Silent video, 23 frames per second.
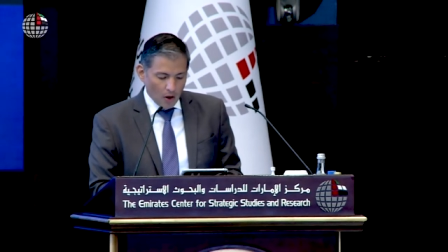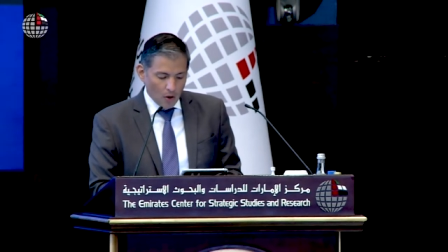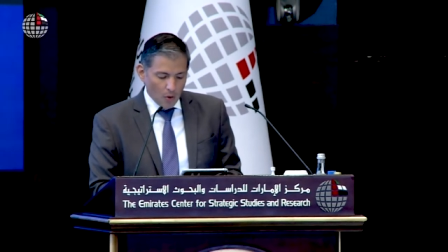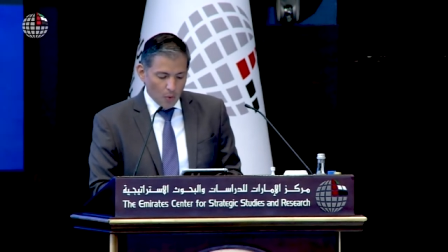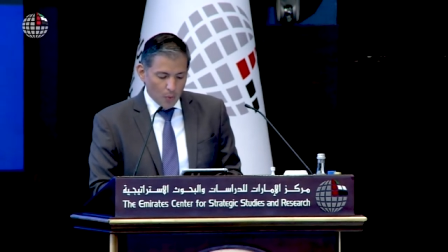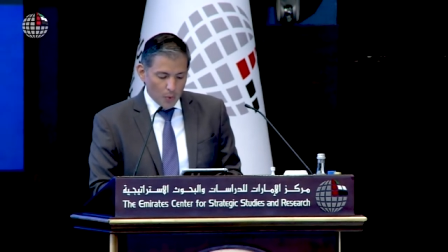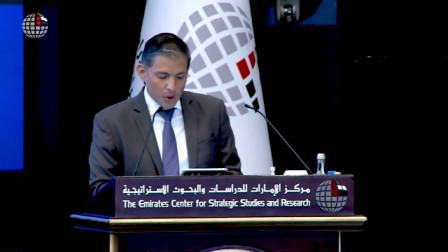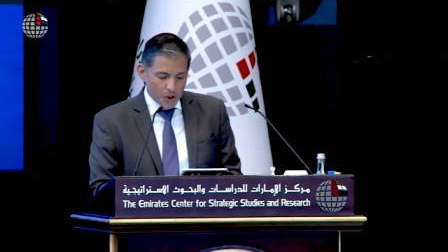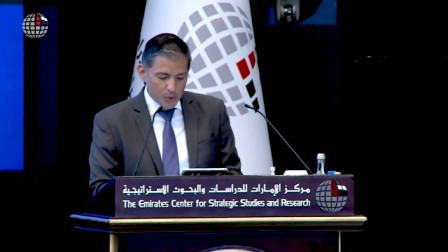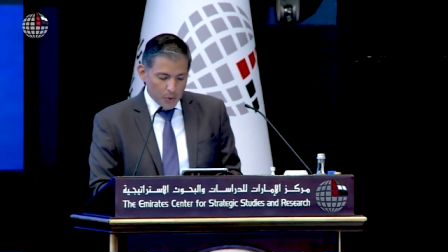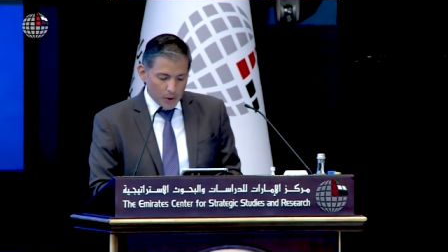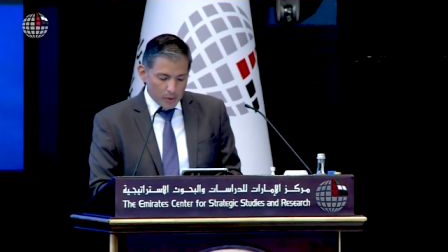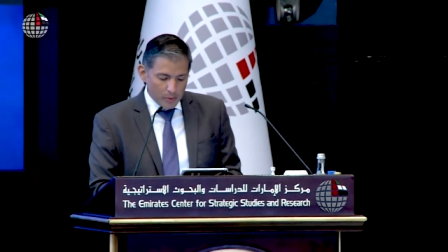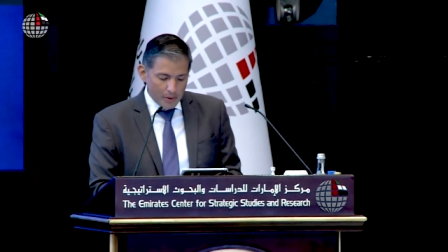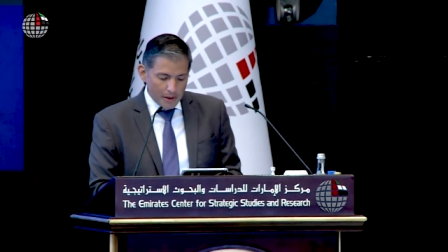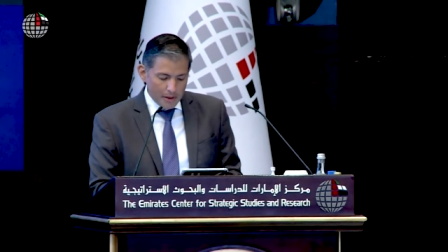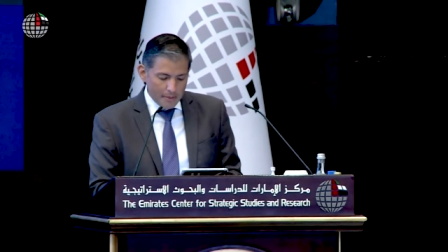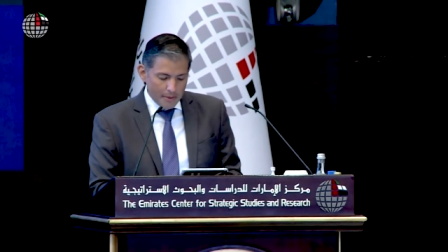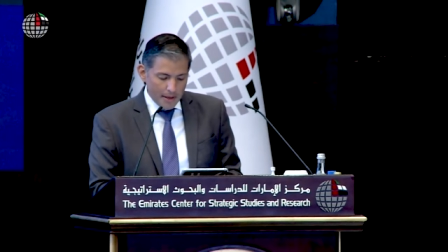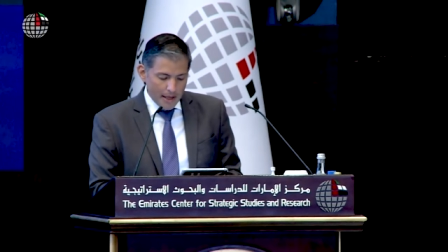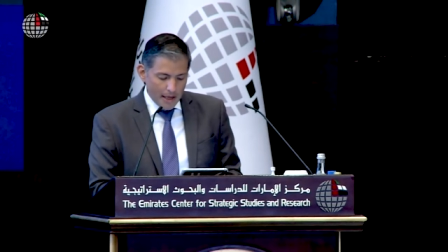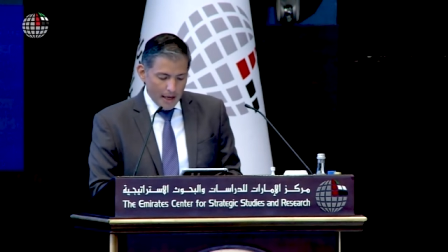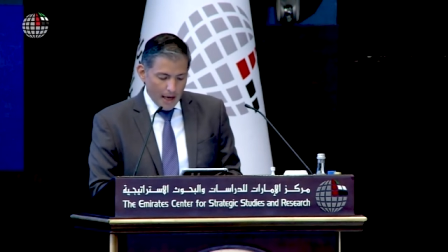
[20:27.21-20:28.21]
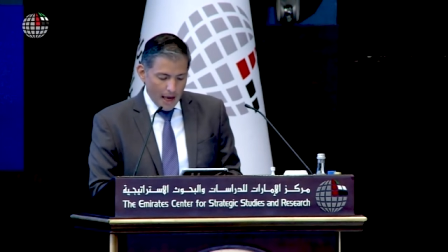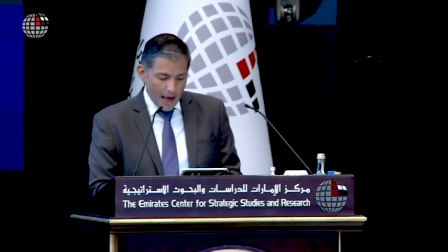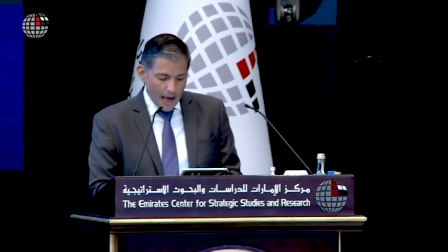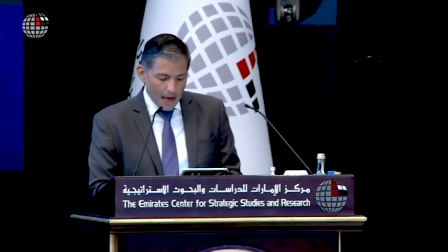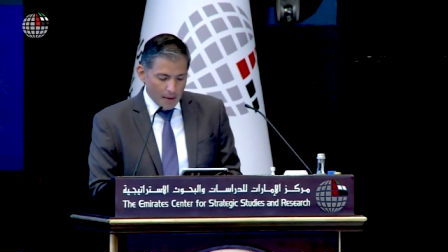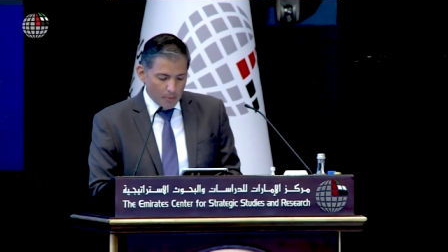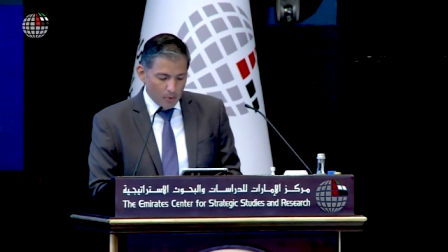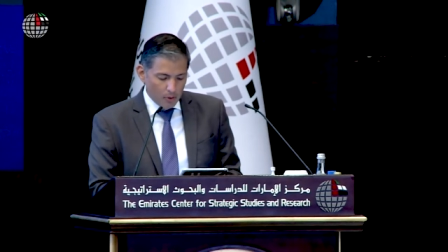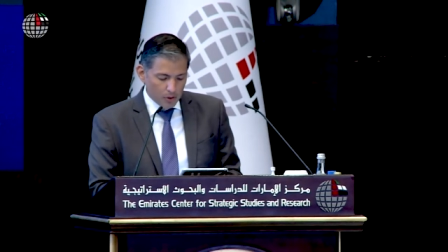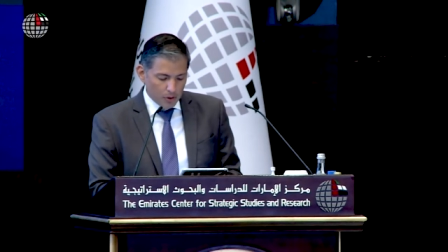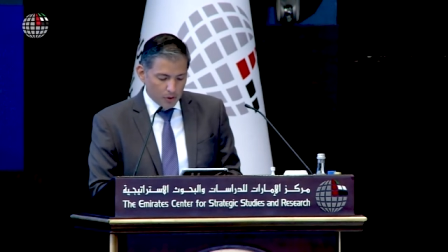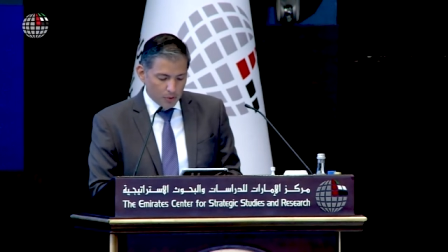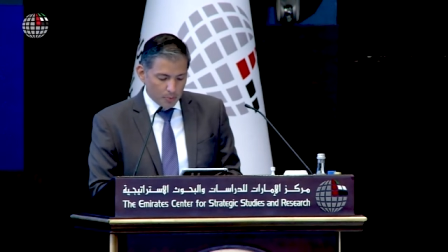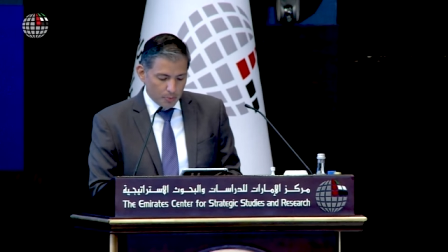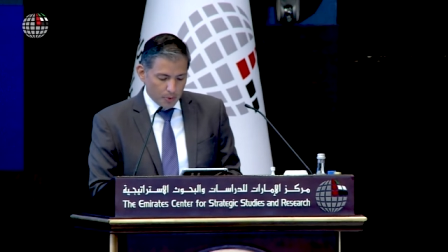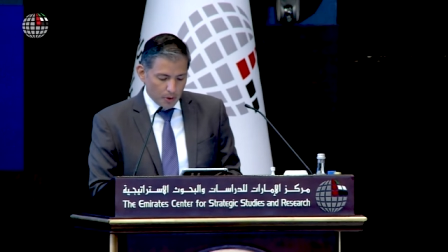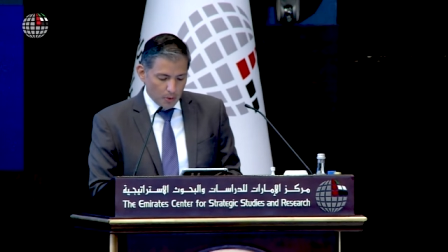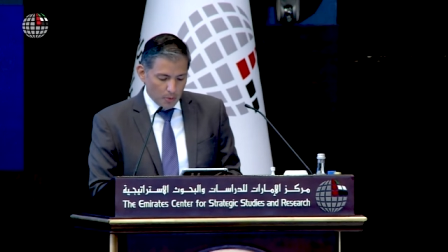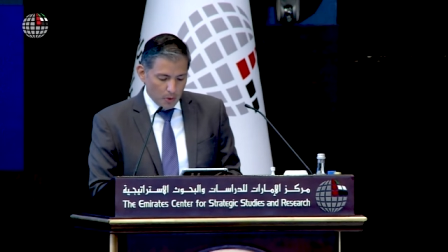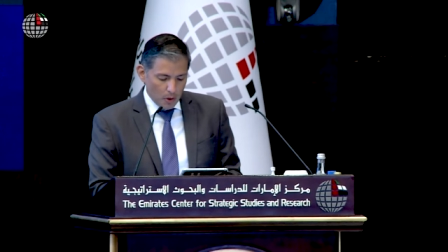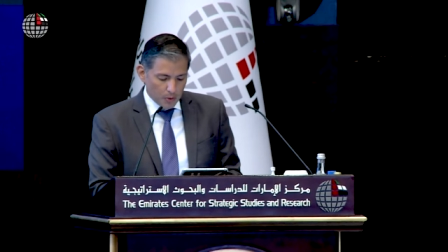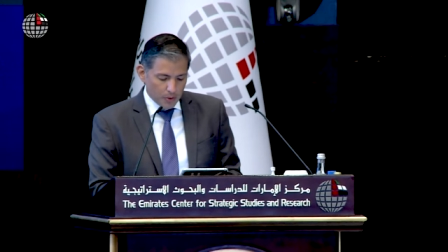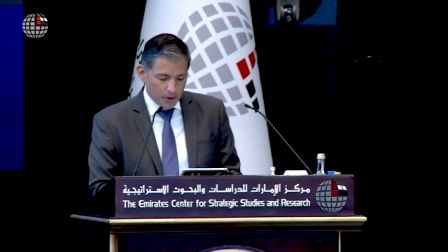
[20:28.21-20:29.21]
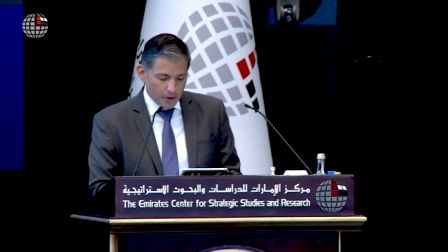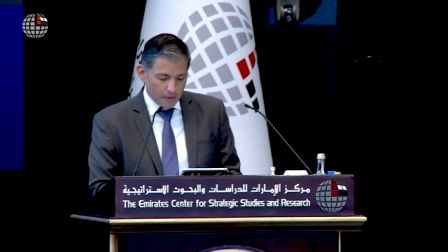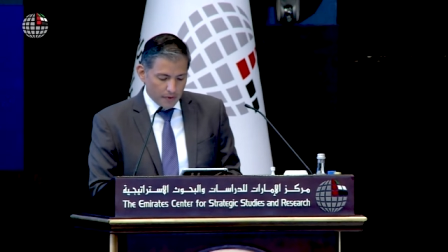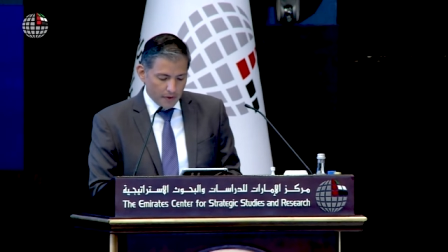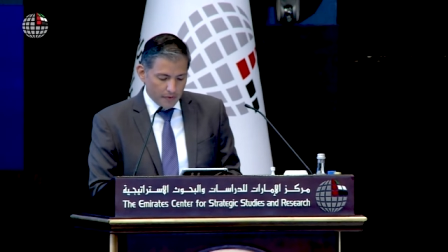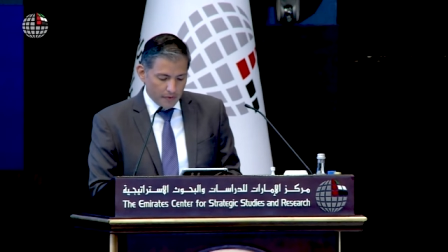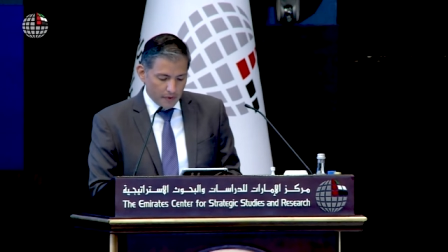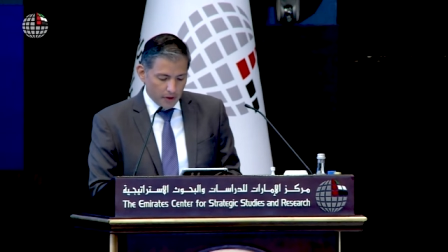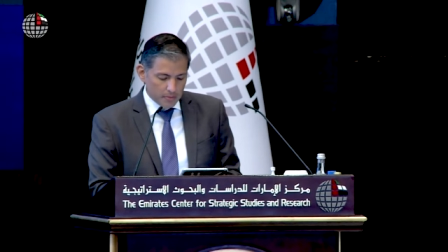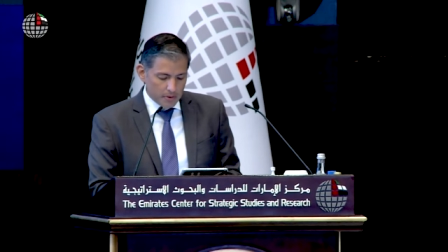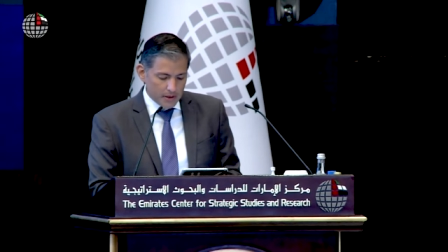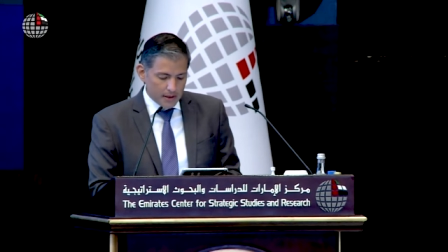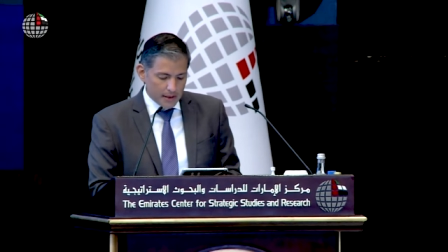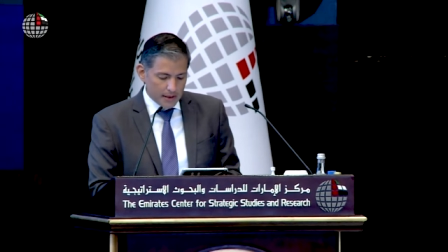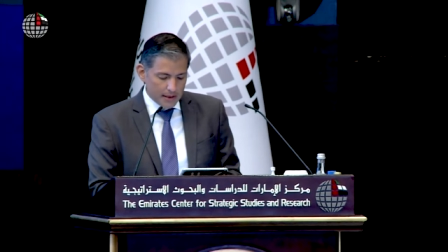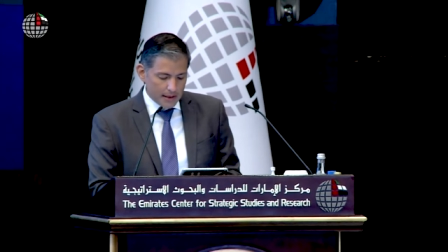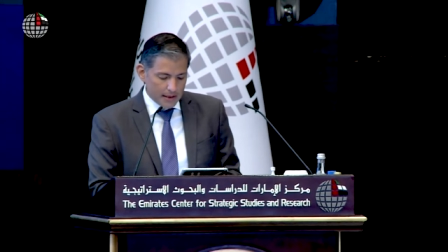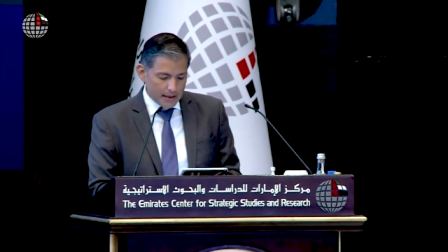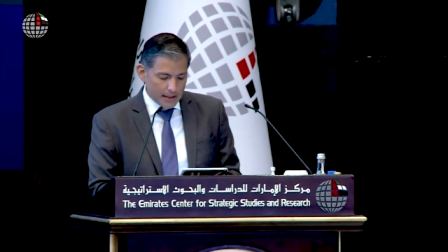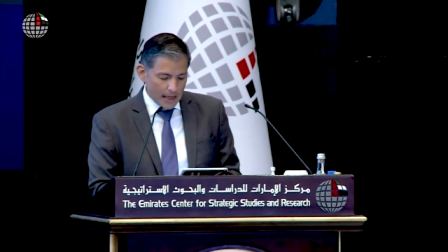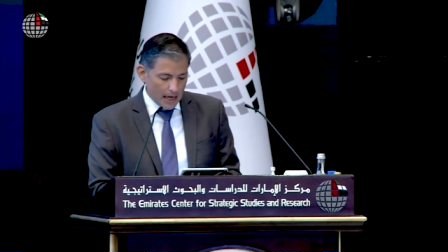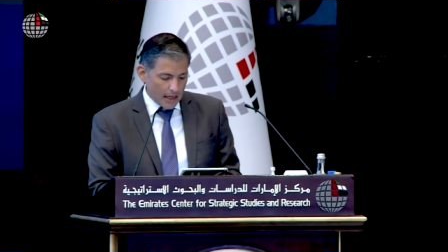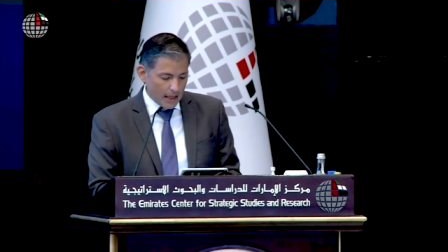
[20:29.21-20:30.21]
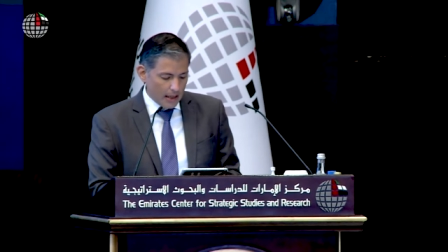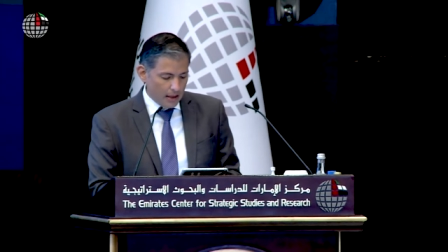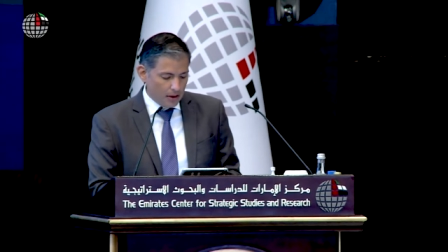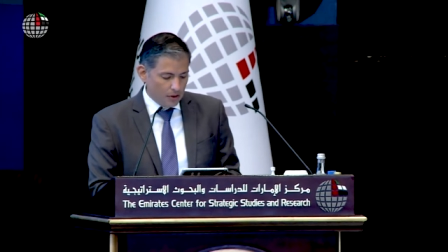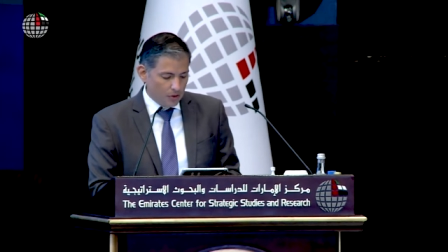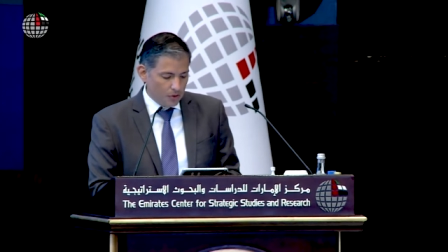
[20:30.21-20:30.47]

which will be able to promote the reforms necessary